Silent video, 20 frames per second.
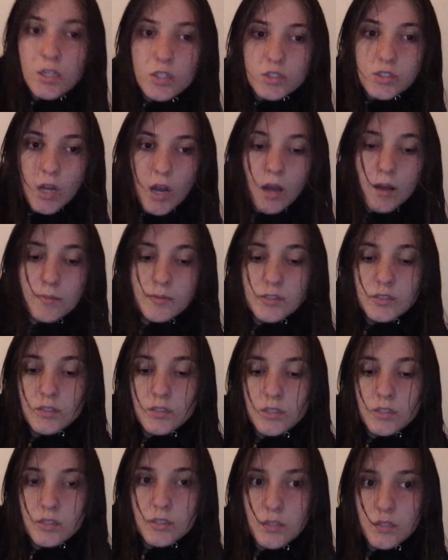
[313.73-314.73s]

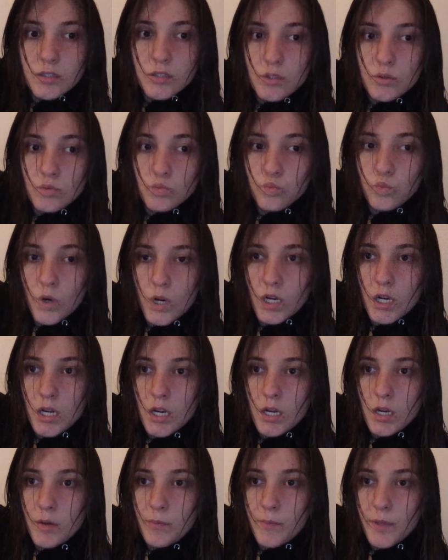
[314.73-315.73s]
jobs work
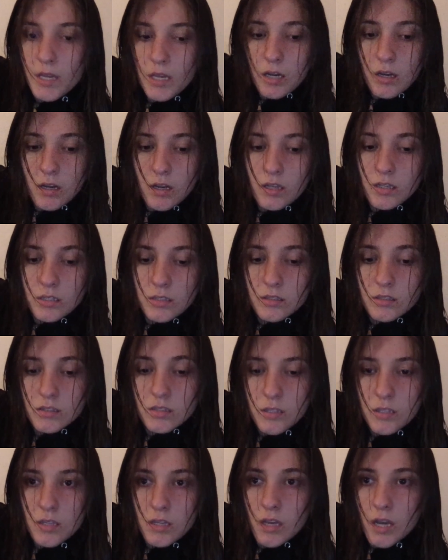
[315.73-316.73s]
because
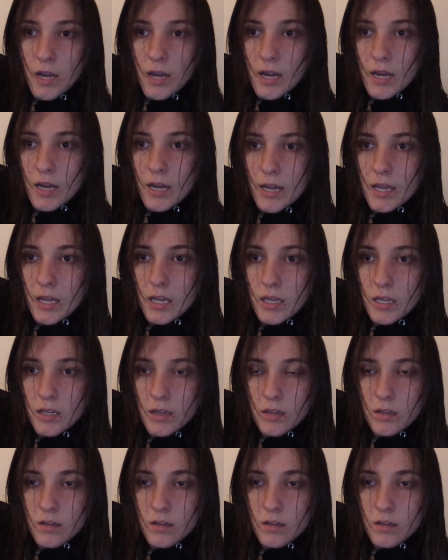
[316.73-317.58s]
I